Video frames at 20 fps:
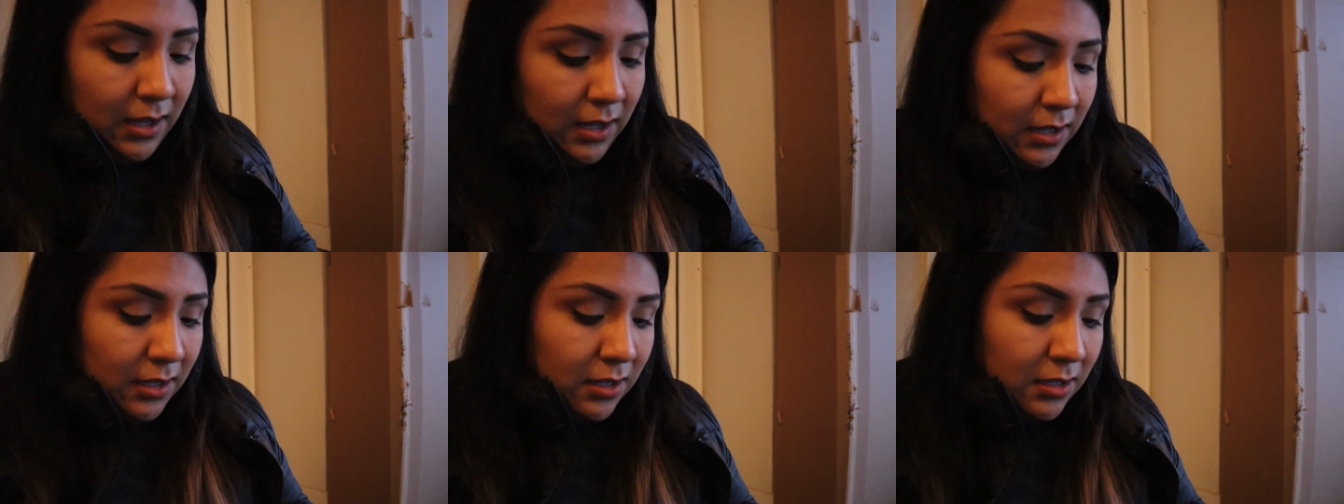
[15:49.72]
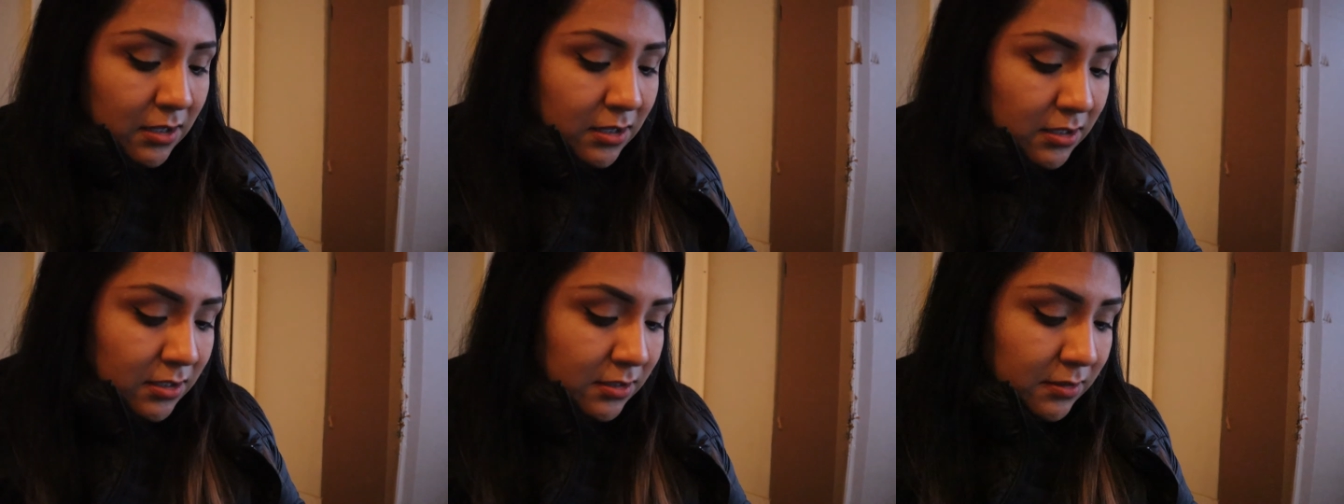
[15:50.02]

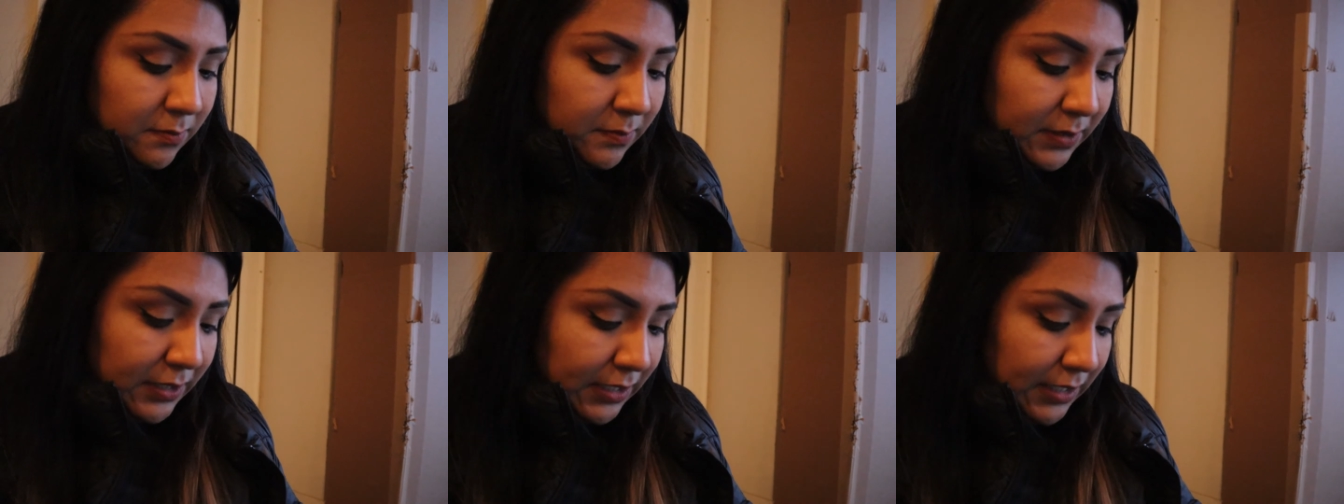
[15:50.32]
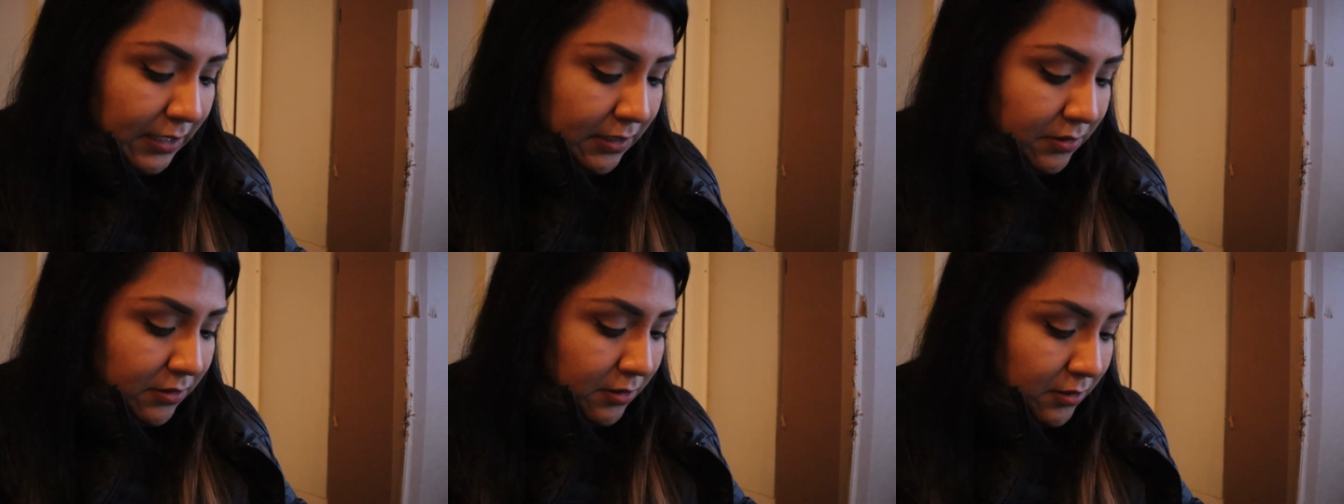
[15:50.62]

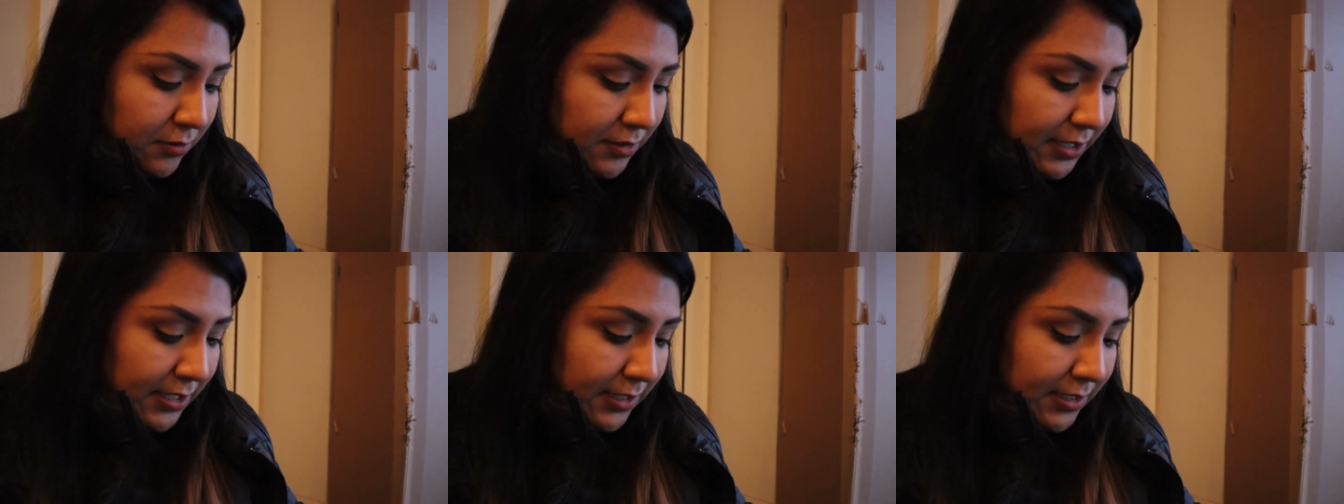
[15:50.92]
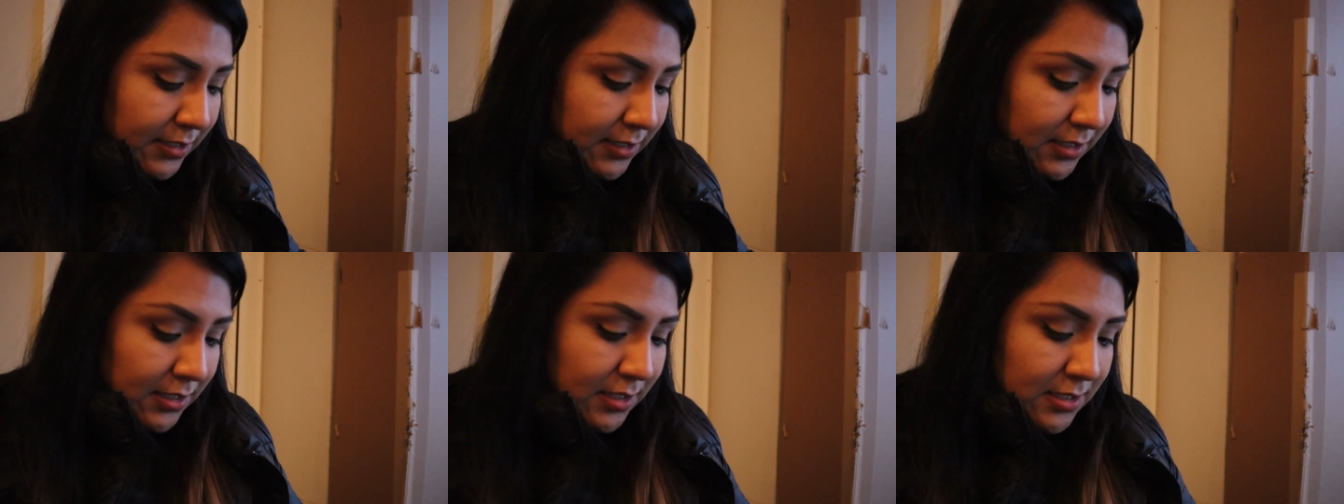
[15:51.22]
but I don't know,
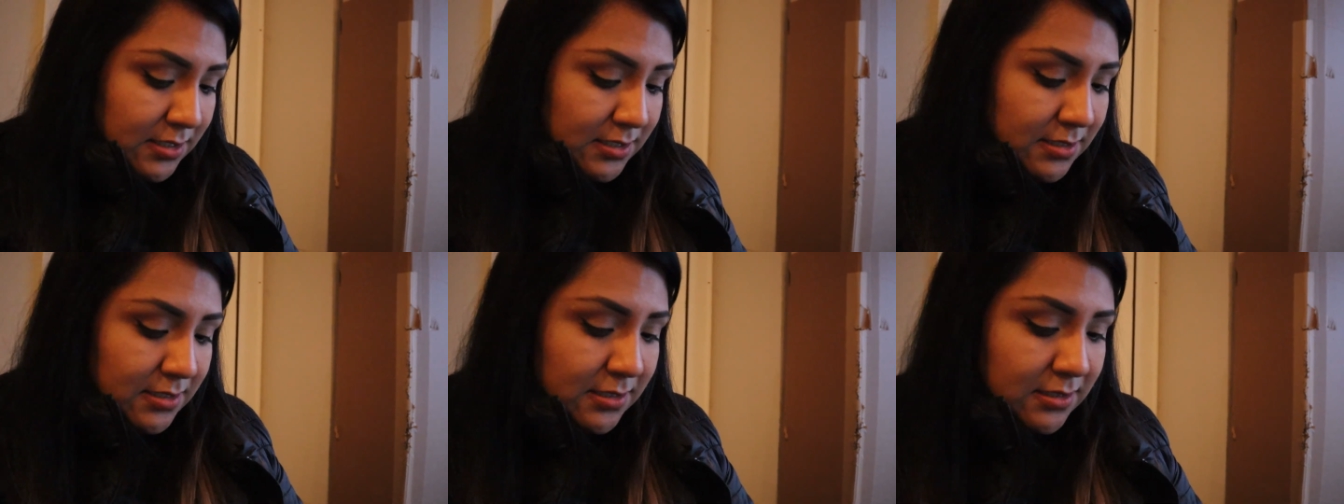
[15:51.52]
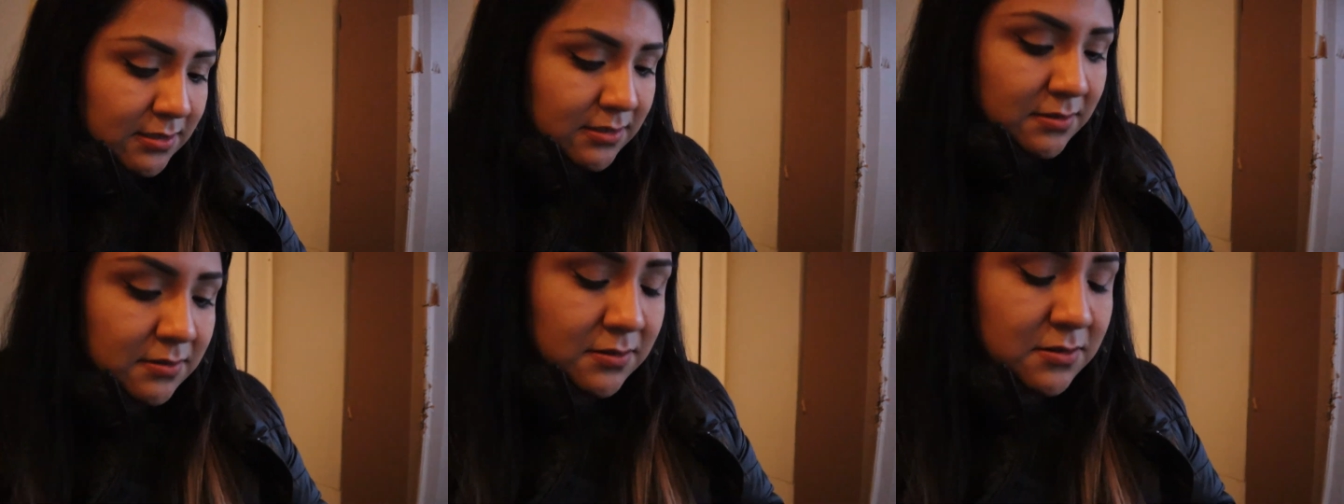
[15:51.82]
like he's
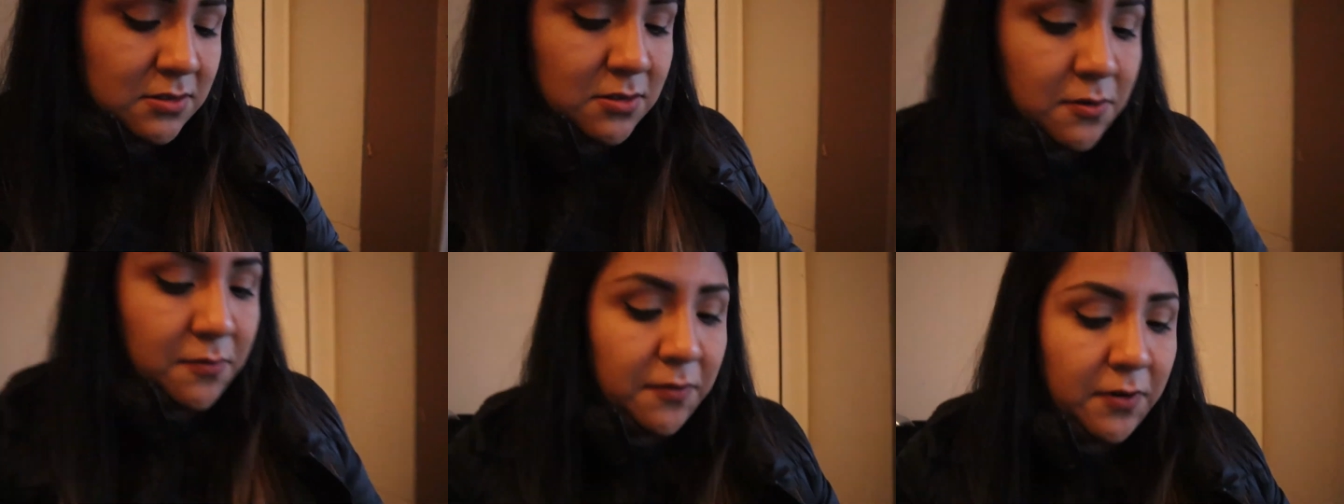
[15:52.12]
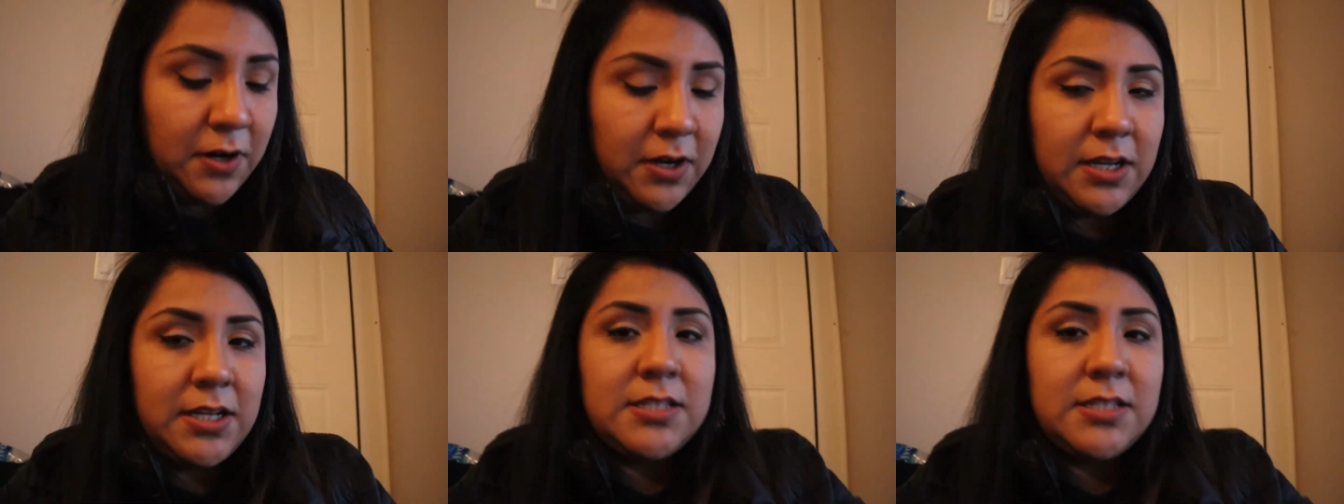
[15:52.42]
so far